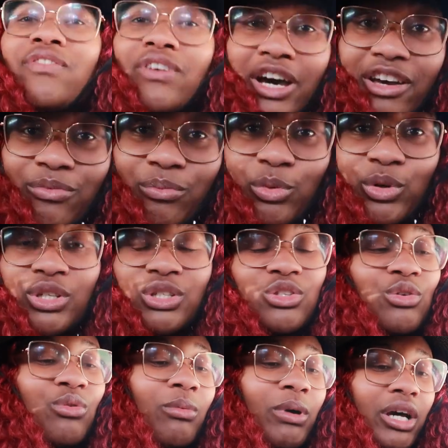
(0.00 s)

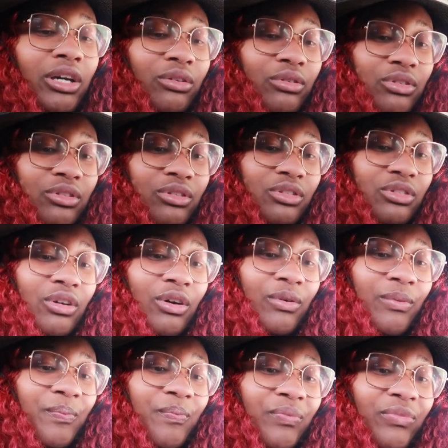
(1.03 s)
5.2 miles,
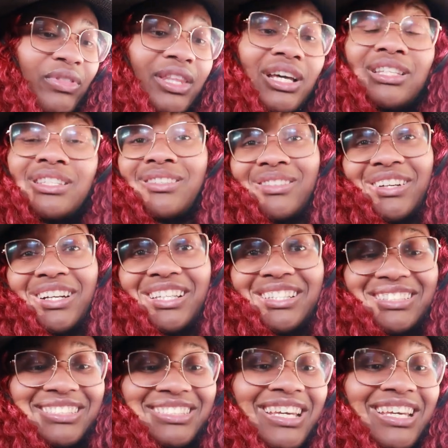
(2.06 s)
so that's great.